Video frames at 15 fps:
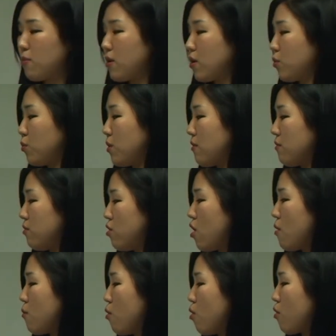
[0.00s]
because we have
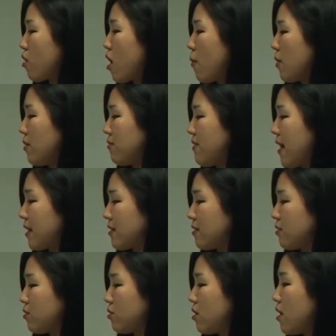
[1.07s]
no more common
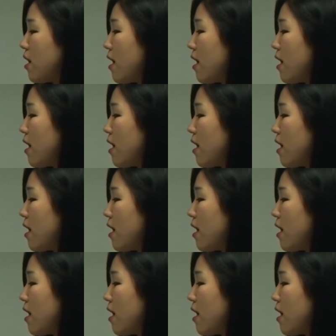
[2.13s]
factors.